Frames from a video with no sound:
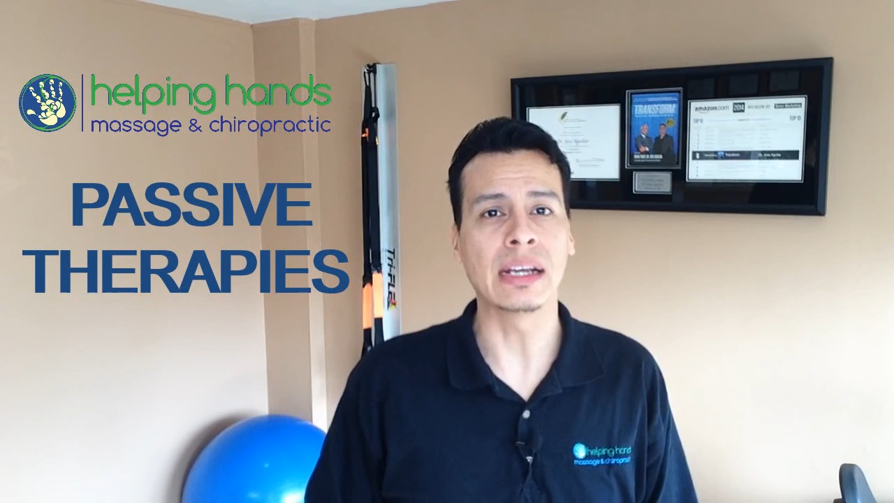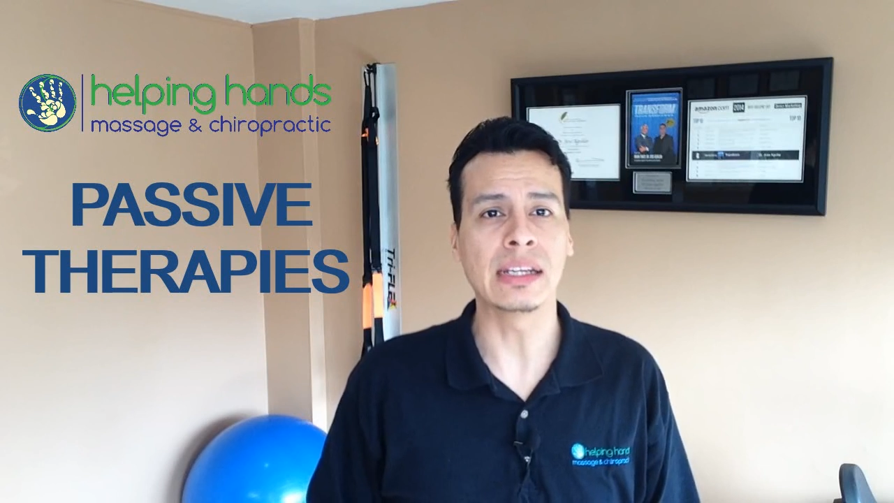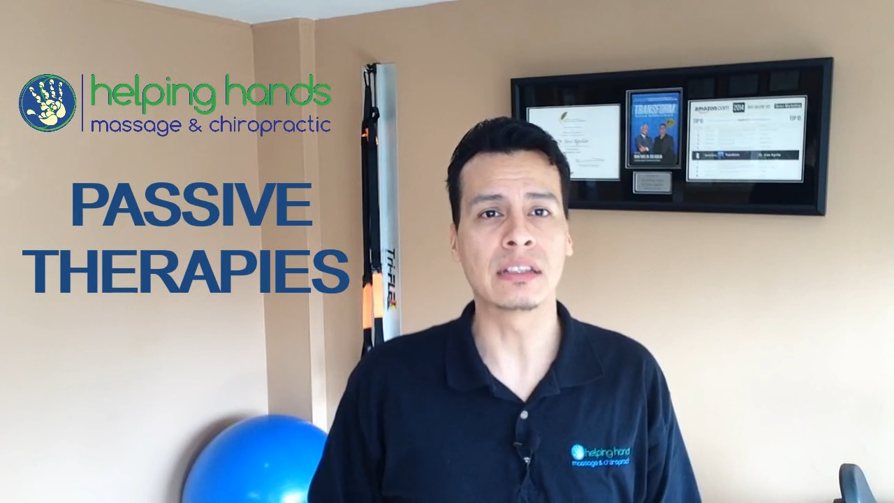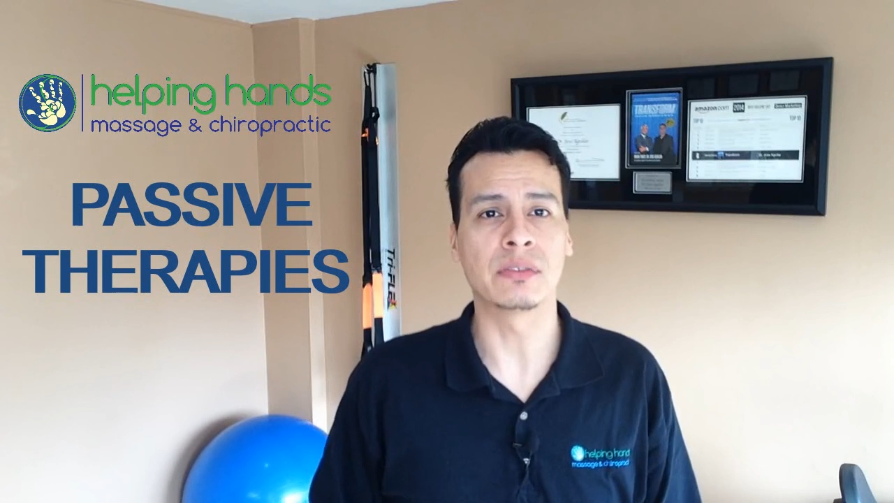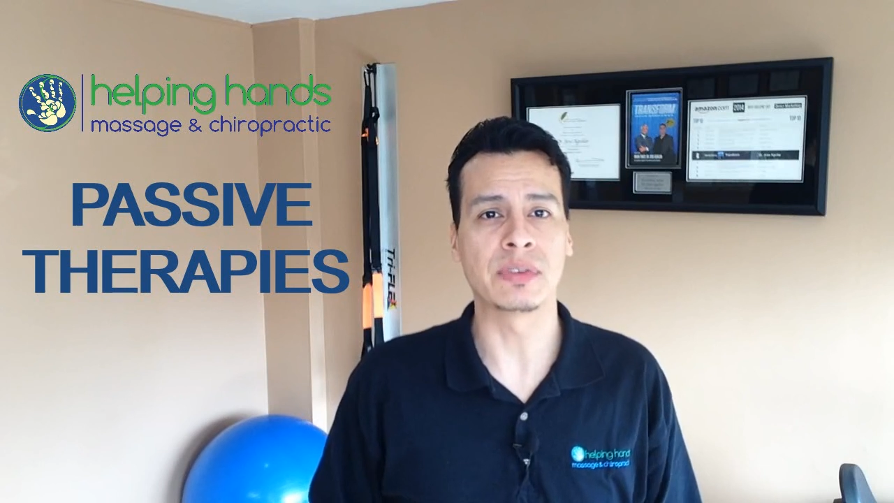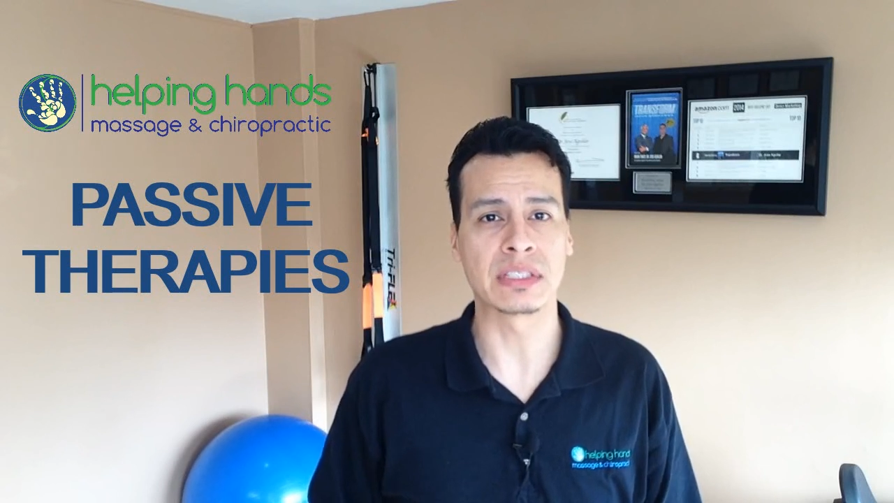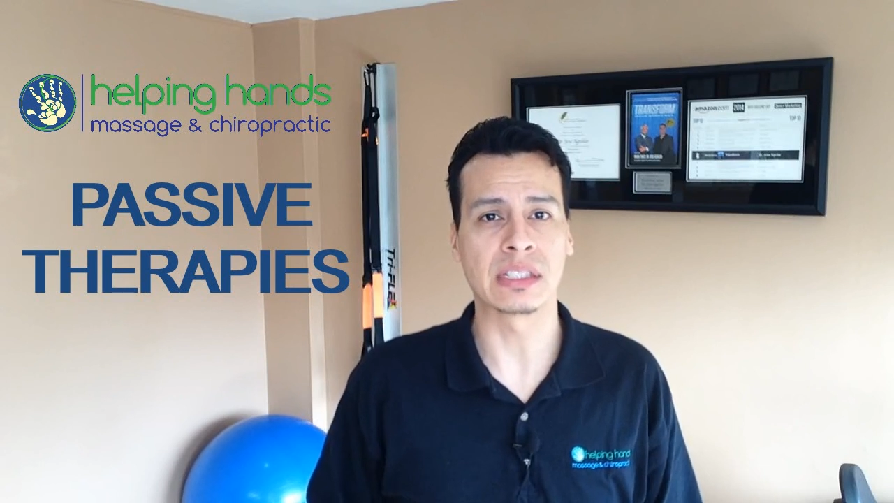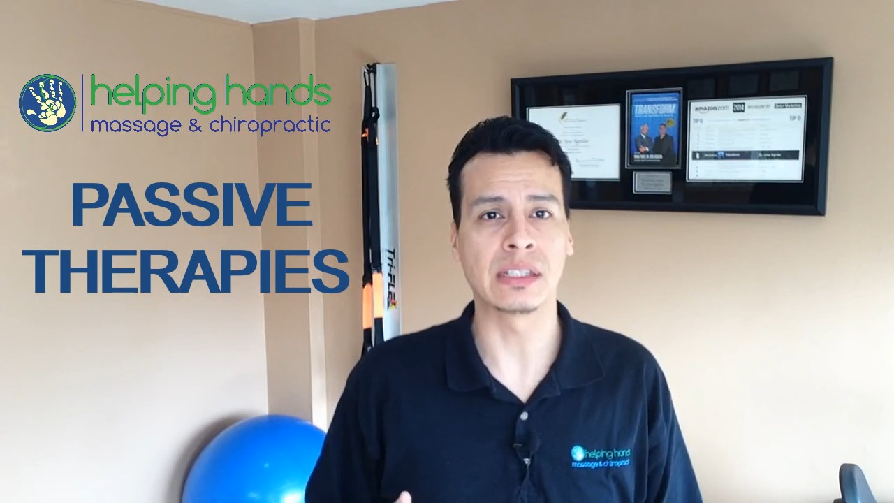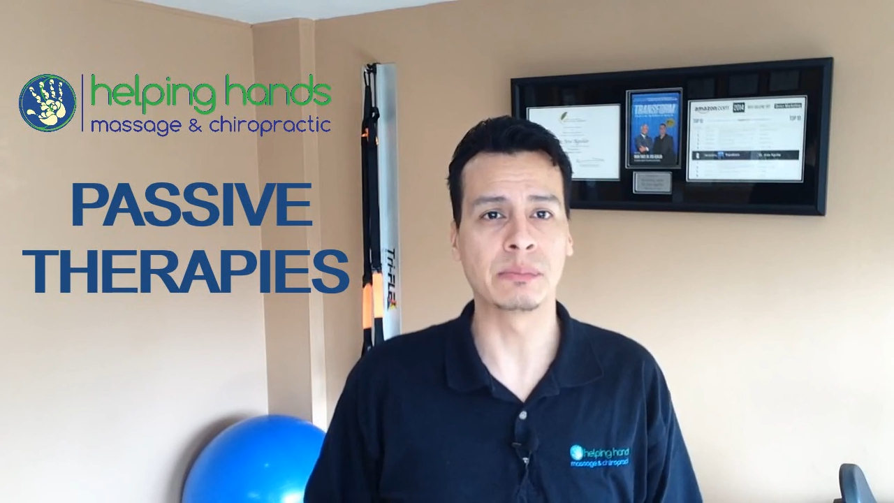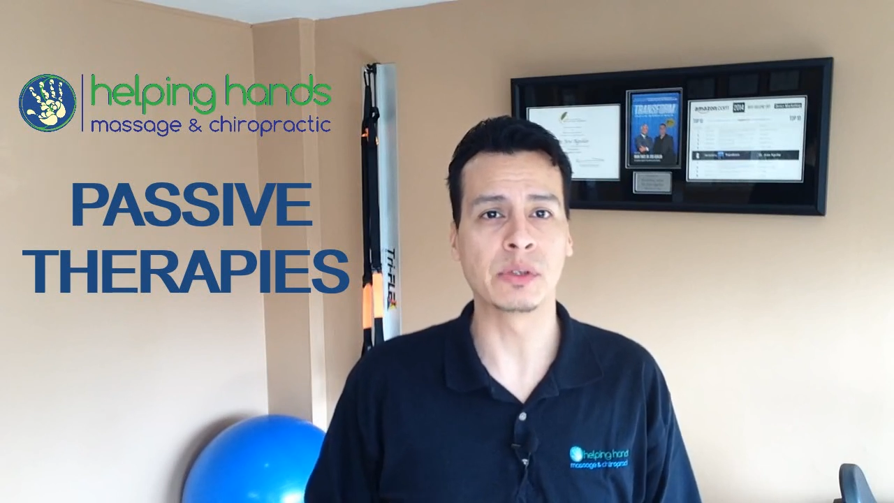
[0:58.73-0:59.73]
need to
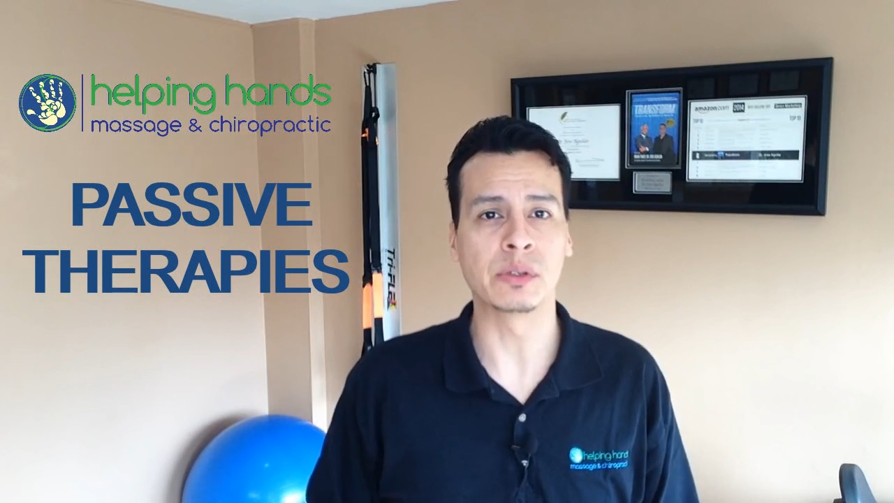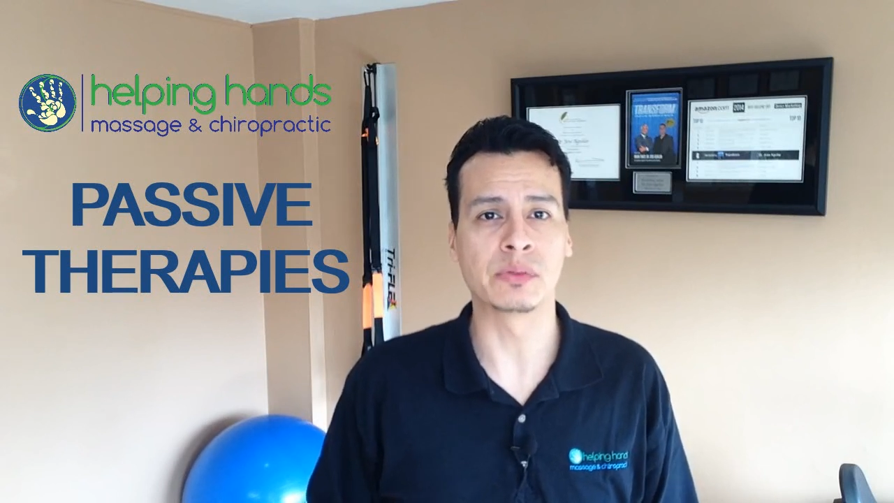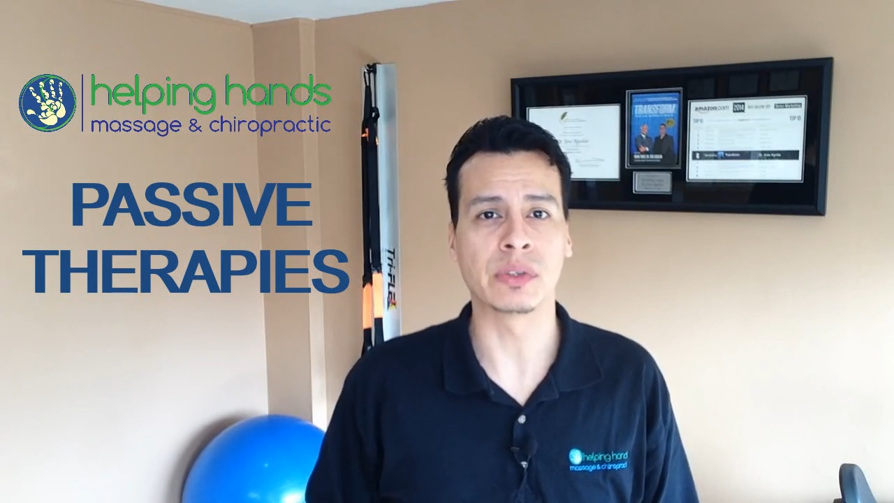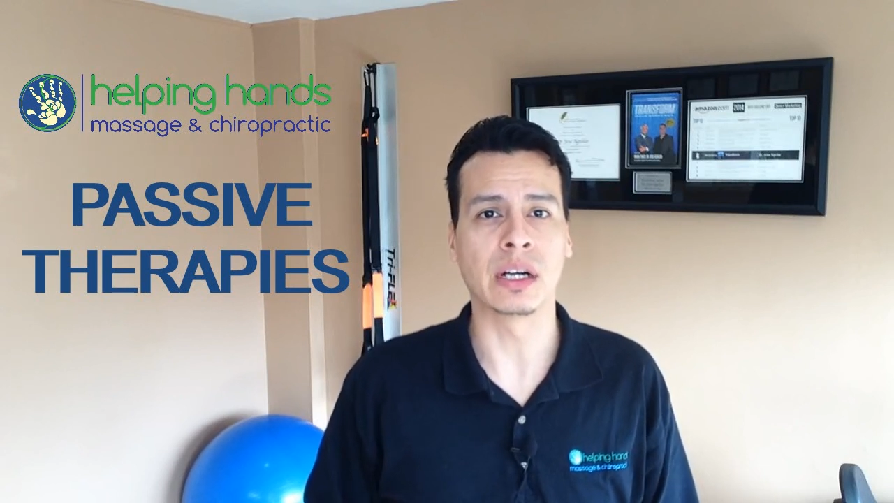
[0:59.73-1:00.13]
physically move